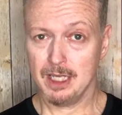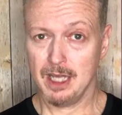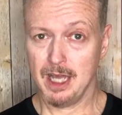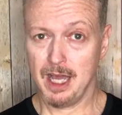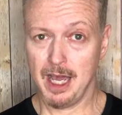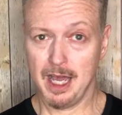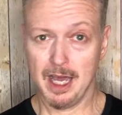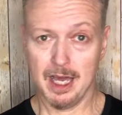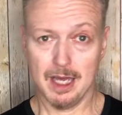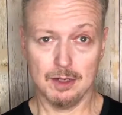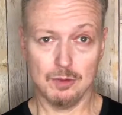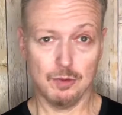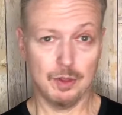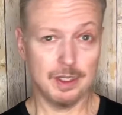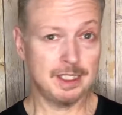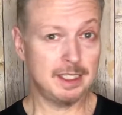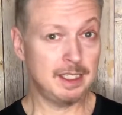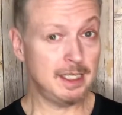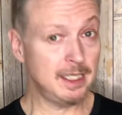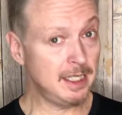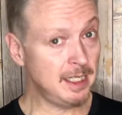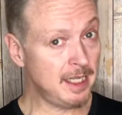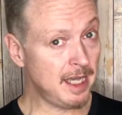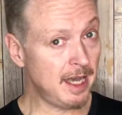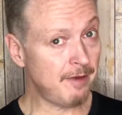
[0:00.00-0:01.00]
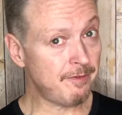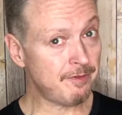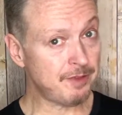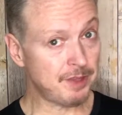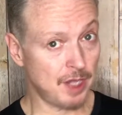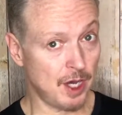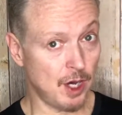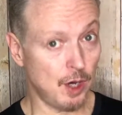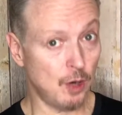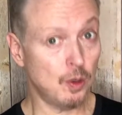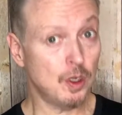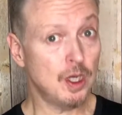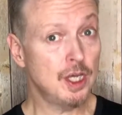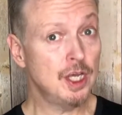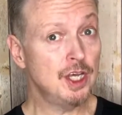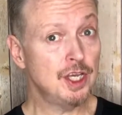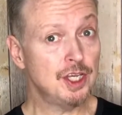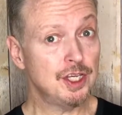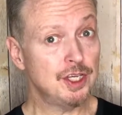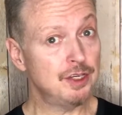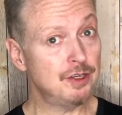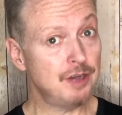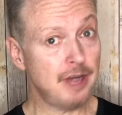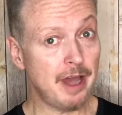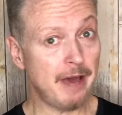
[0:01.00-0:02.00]
And with TDF though,
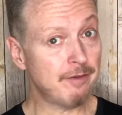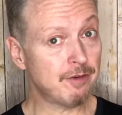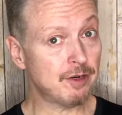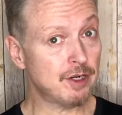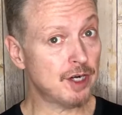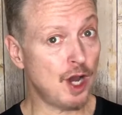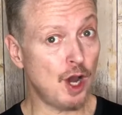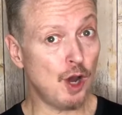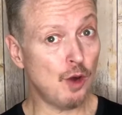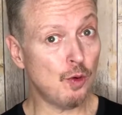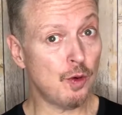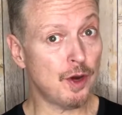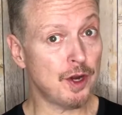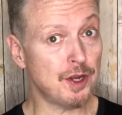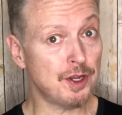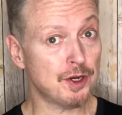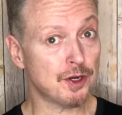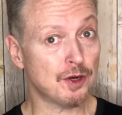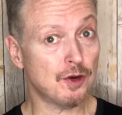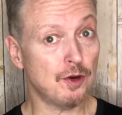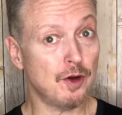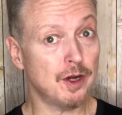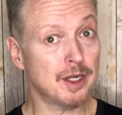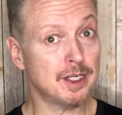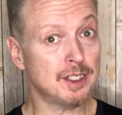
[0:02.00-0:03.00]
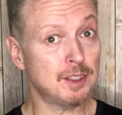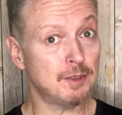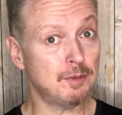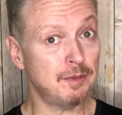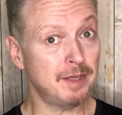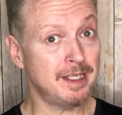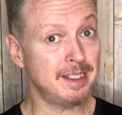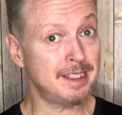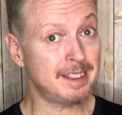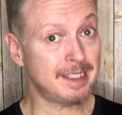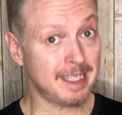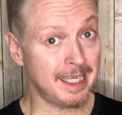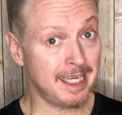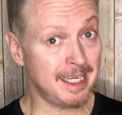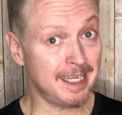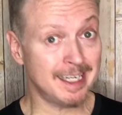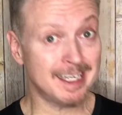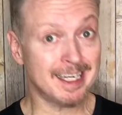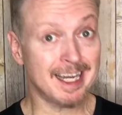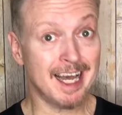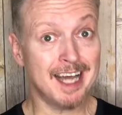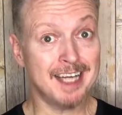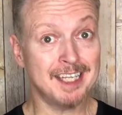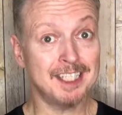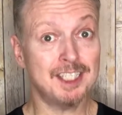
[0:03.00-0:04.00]
you never know where you're going to be
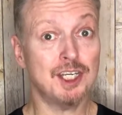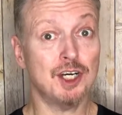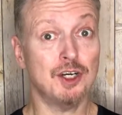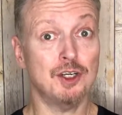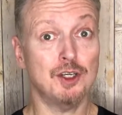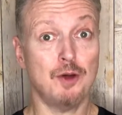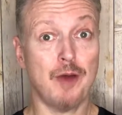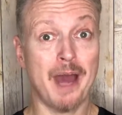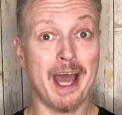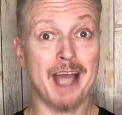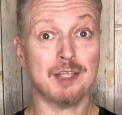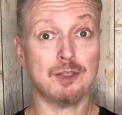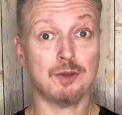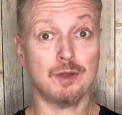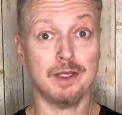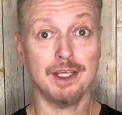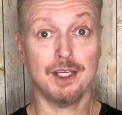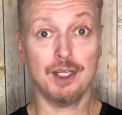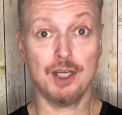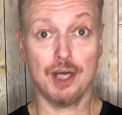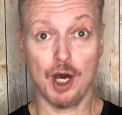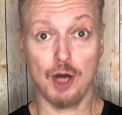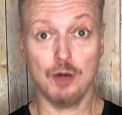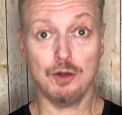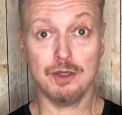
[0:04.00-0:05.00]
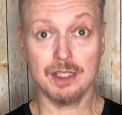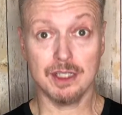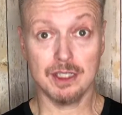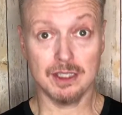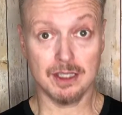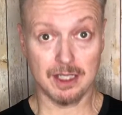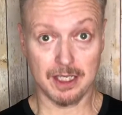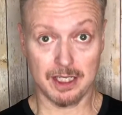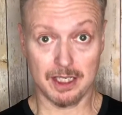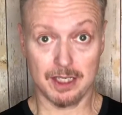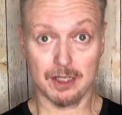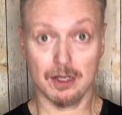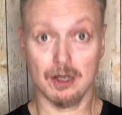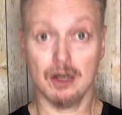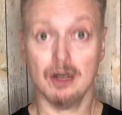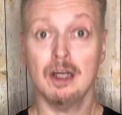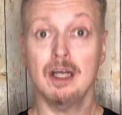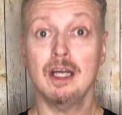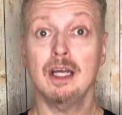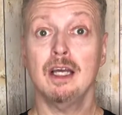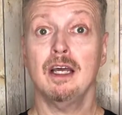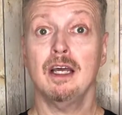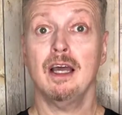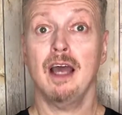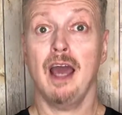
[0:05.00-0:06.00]
seated until you actually go to the theater
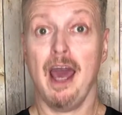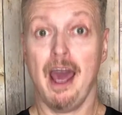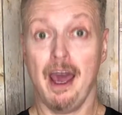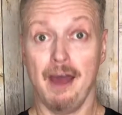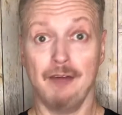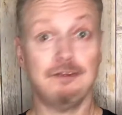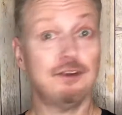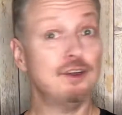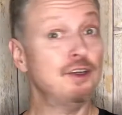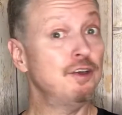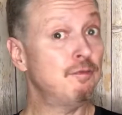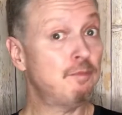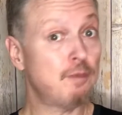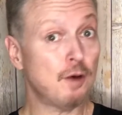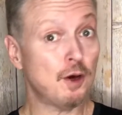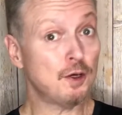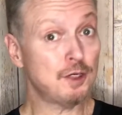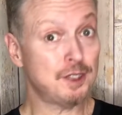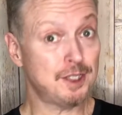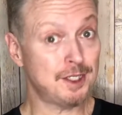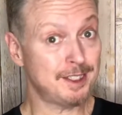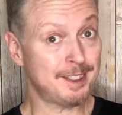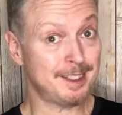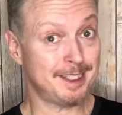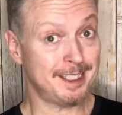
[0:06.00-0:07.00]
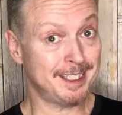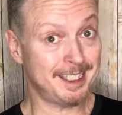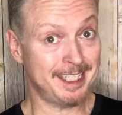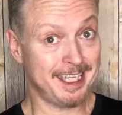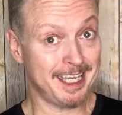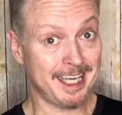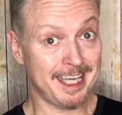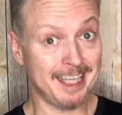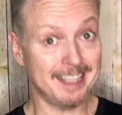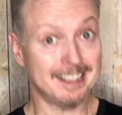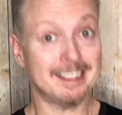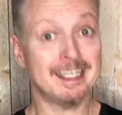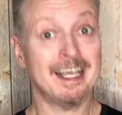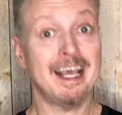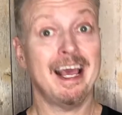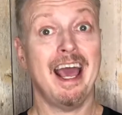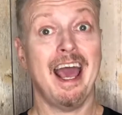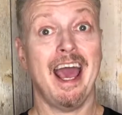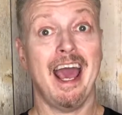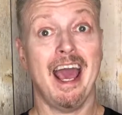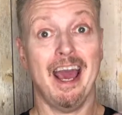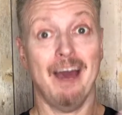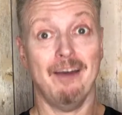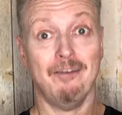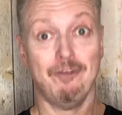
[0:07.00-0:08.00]
after you've purchased the tickets
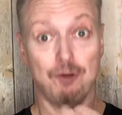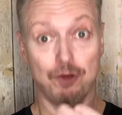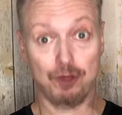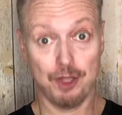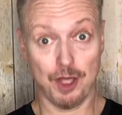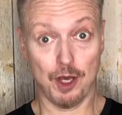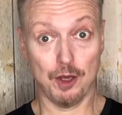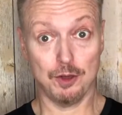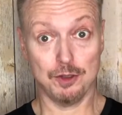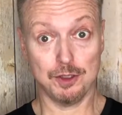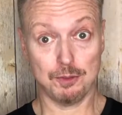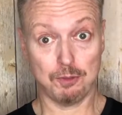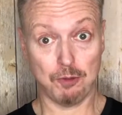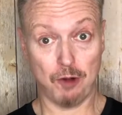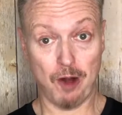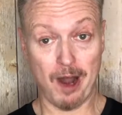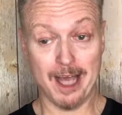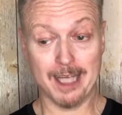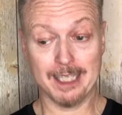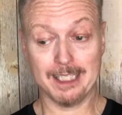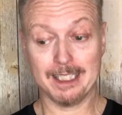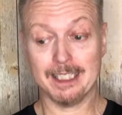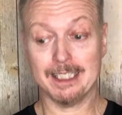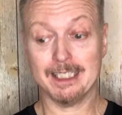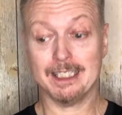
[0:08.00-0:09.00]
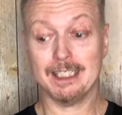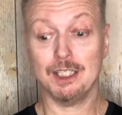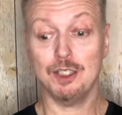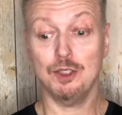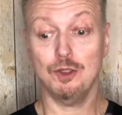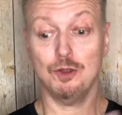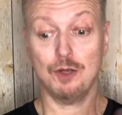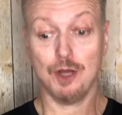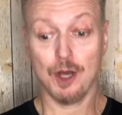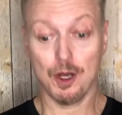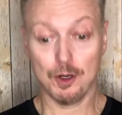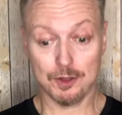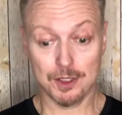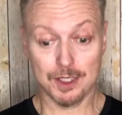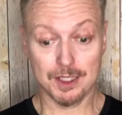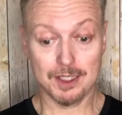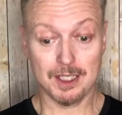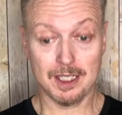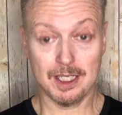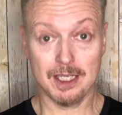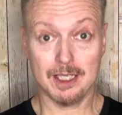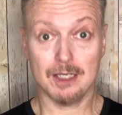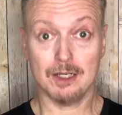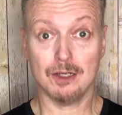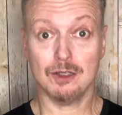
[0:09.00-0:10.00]
for those prices. You go to the
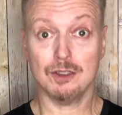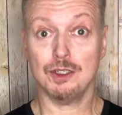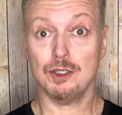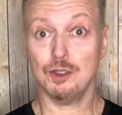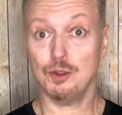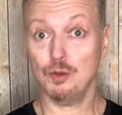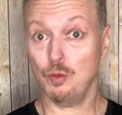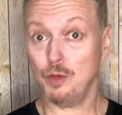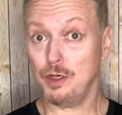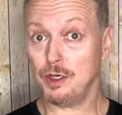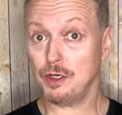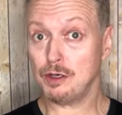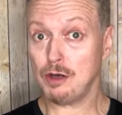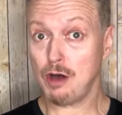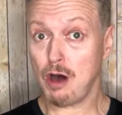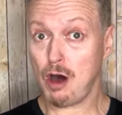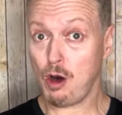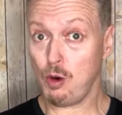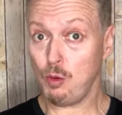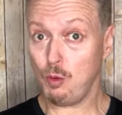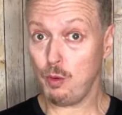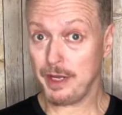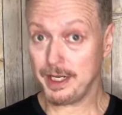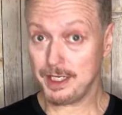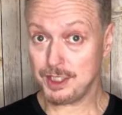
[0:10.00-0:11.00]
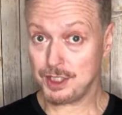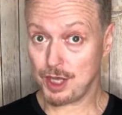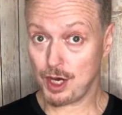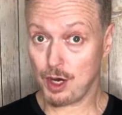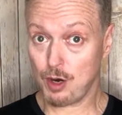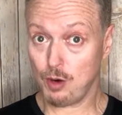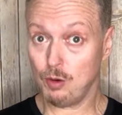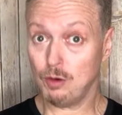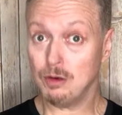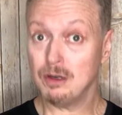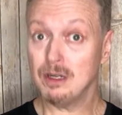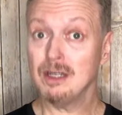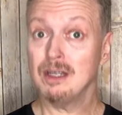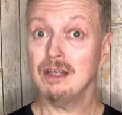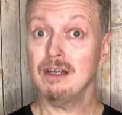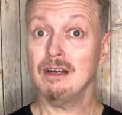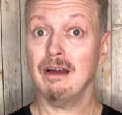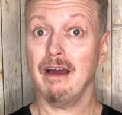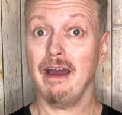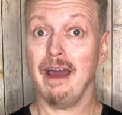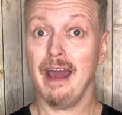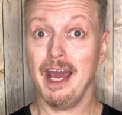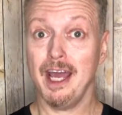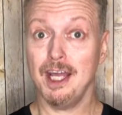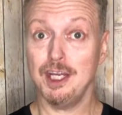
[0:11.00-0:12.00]
theater, to the will call window,
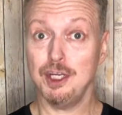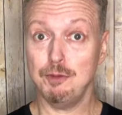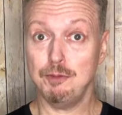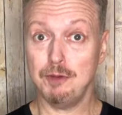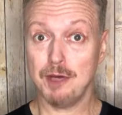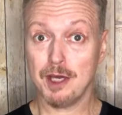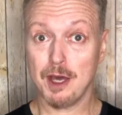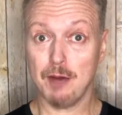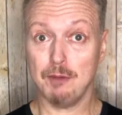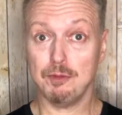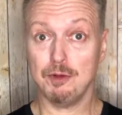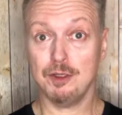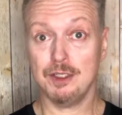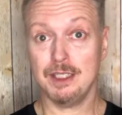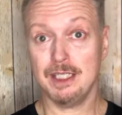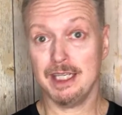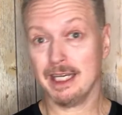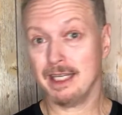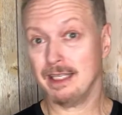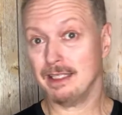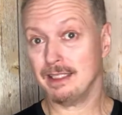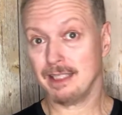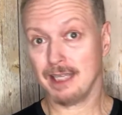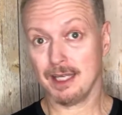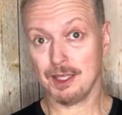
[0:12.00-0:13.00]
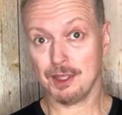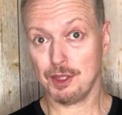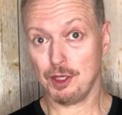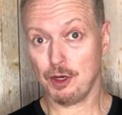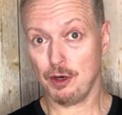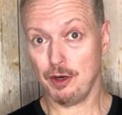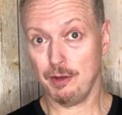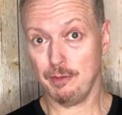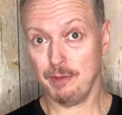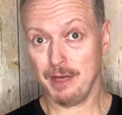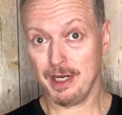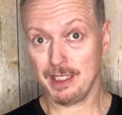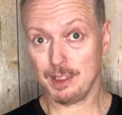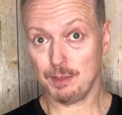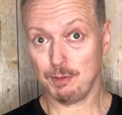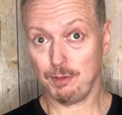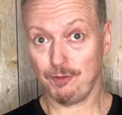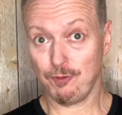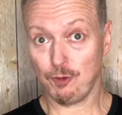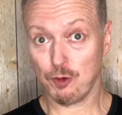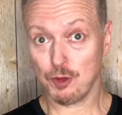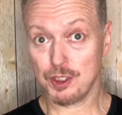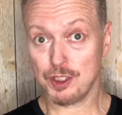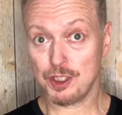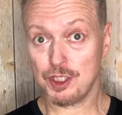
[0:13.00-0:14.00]
and you pick up your tickets like 30 minutes
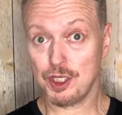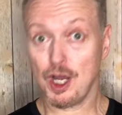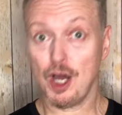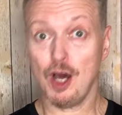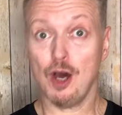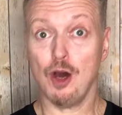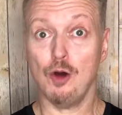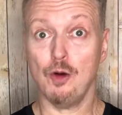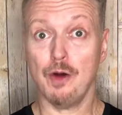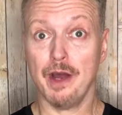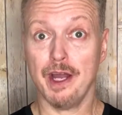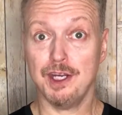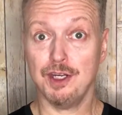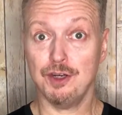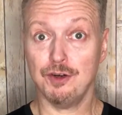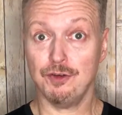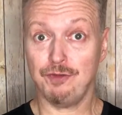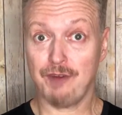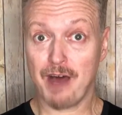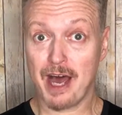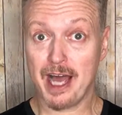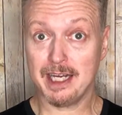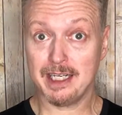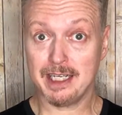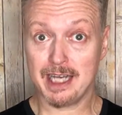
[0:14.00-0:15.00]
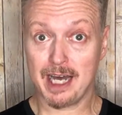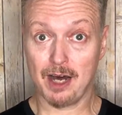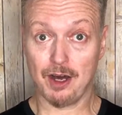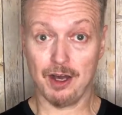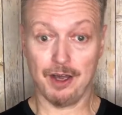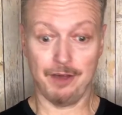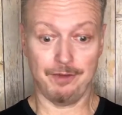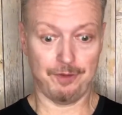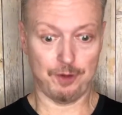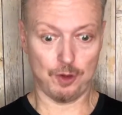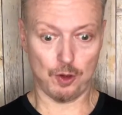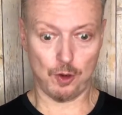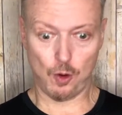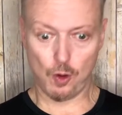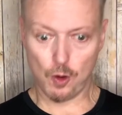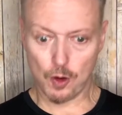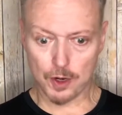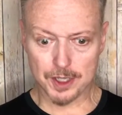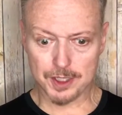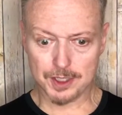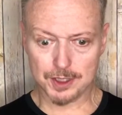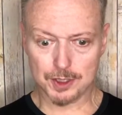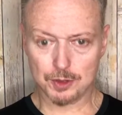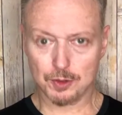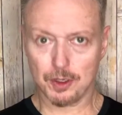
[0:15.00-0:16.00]
before the show, and you'll find out if you're
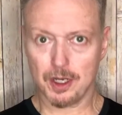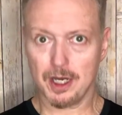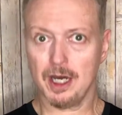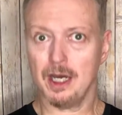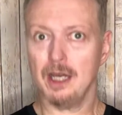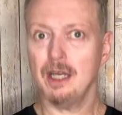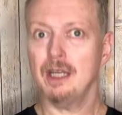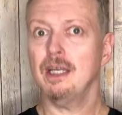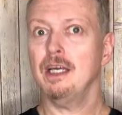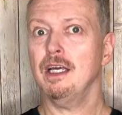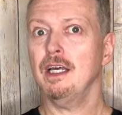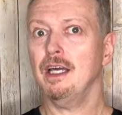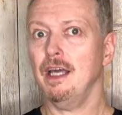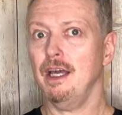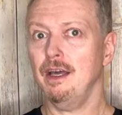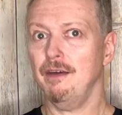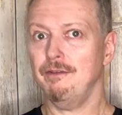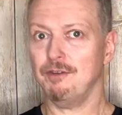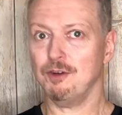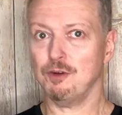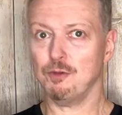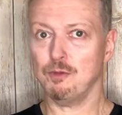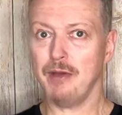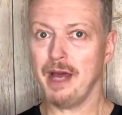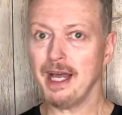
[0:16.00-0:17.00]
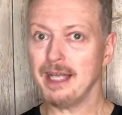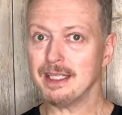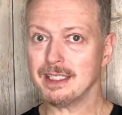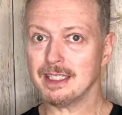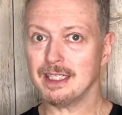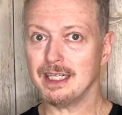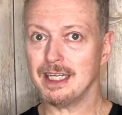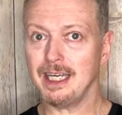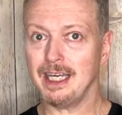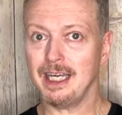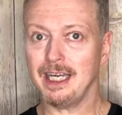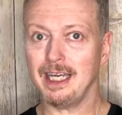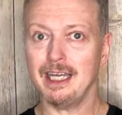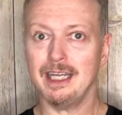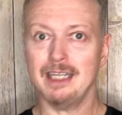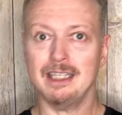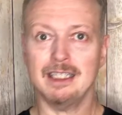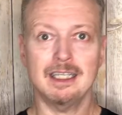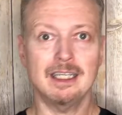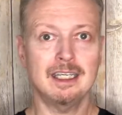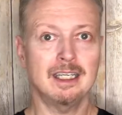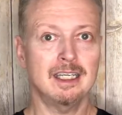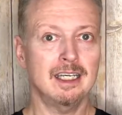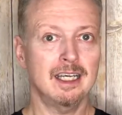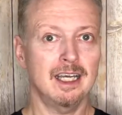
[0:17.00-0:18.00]
orchestra, if you're
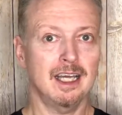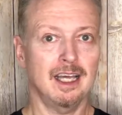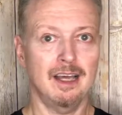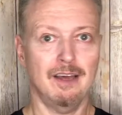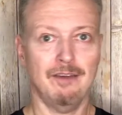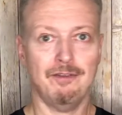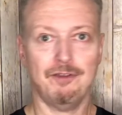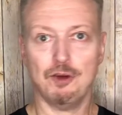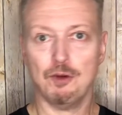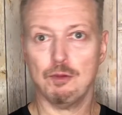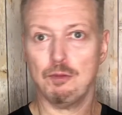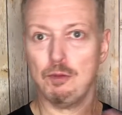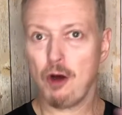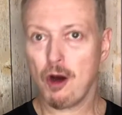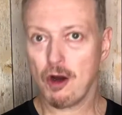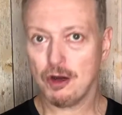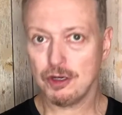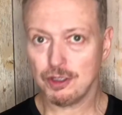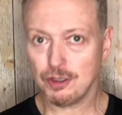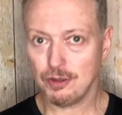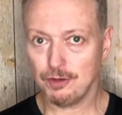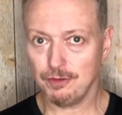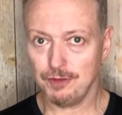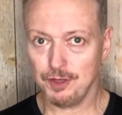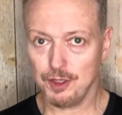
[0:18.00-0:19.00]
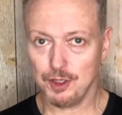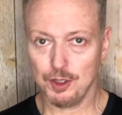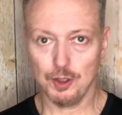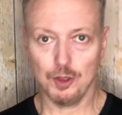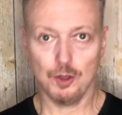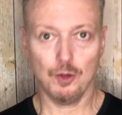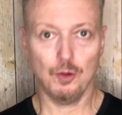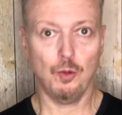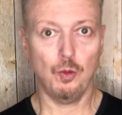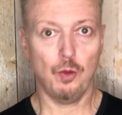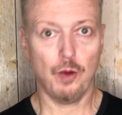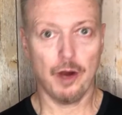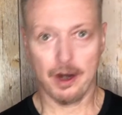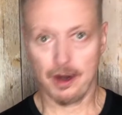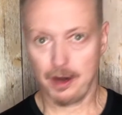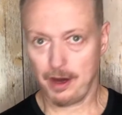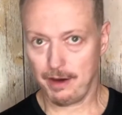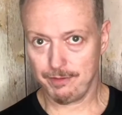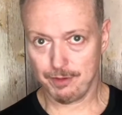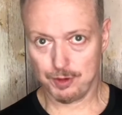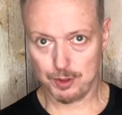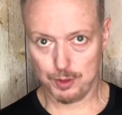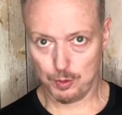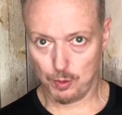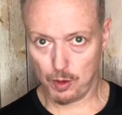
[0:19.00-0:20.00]
mezzanine, if you're partial view,
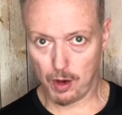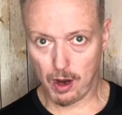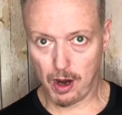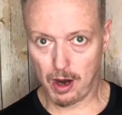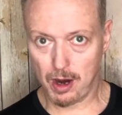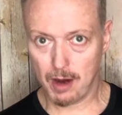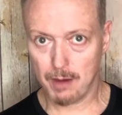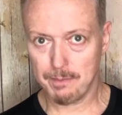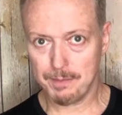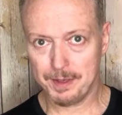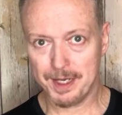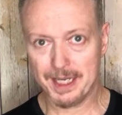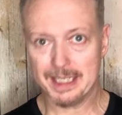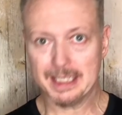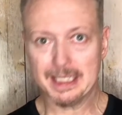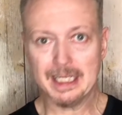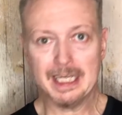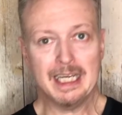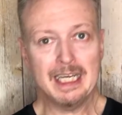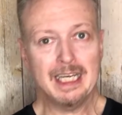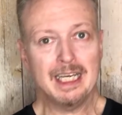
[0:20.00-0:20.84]
wherever you are. But